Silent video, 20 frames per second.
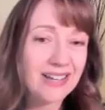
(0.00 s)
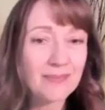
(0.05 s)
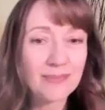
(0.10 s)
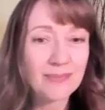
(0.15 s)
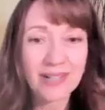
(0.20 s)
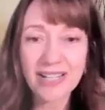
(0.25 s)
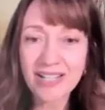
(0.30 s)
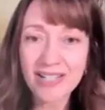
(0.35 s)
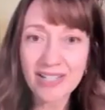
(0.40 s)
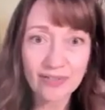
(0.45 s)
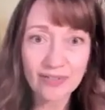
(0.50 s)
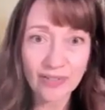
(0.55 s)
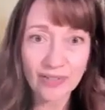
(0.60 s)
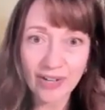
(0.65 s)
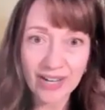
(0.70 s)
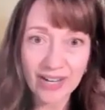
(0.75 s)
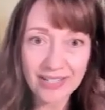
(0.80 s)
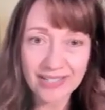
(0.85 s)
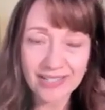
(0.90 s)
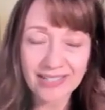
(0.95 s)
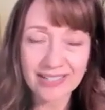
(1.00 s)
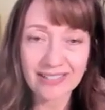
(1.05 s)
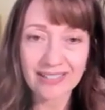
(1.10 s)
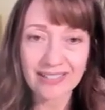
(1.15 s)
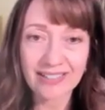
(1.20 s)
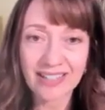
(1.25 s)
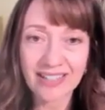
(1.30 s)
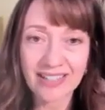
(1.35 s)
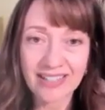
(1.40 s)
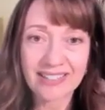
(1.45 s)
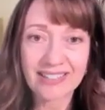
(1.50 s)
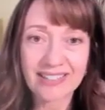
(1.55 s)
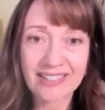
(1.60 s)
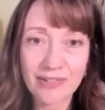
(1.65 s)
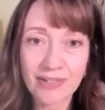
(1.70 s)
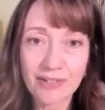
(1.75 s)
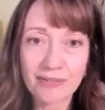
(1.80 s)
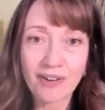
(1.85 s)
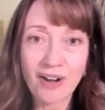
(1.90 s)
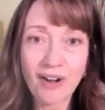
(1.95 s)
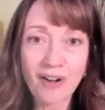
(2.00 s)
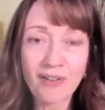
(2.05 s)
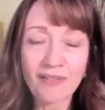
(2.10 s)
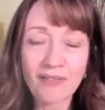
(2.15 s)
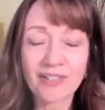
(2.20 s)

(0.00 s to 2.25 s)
place for us to evolve